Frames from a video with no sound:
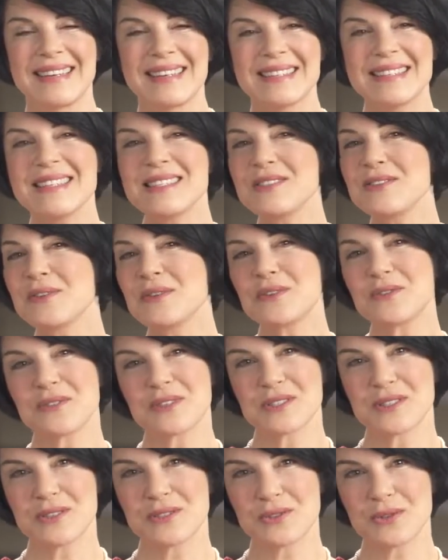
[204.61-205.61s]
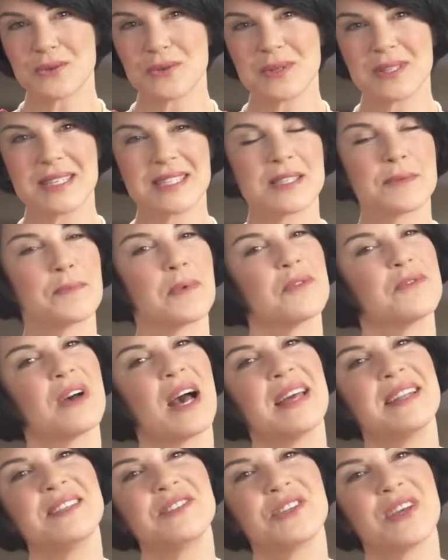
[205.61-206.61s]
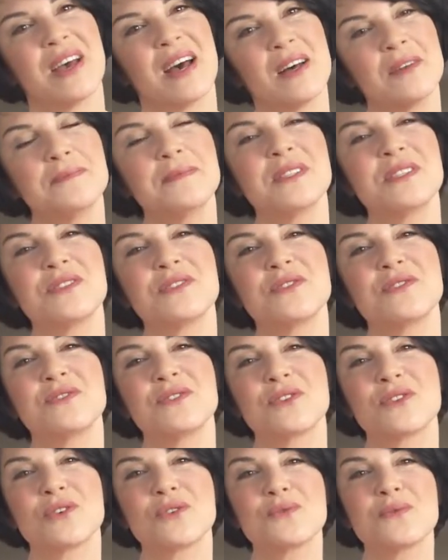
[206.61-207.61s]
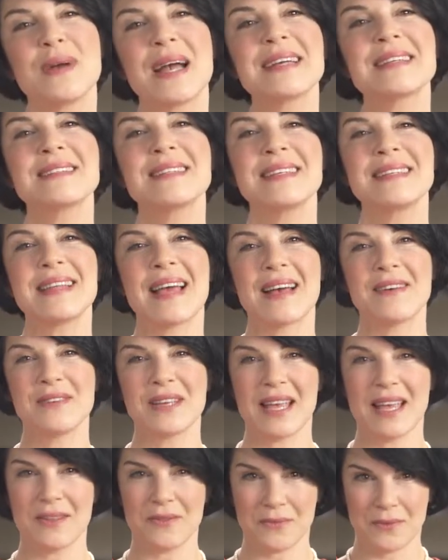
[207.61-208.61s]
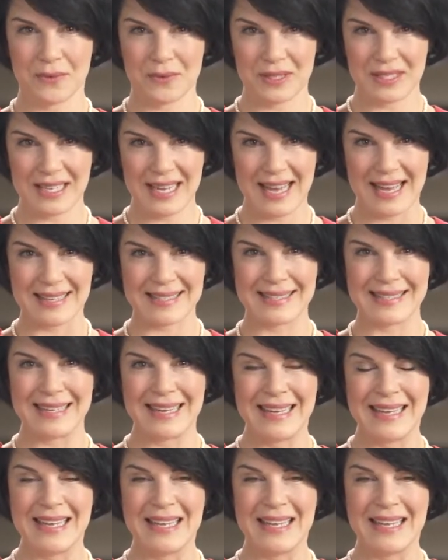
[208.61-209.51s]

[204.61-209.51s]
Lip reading: This universal tool is provided to help the student correctly navigate through the test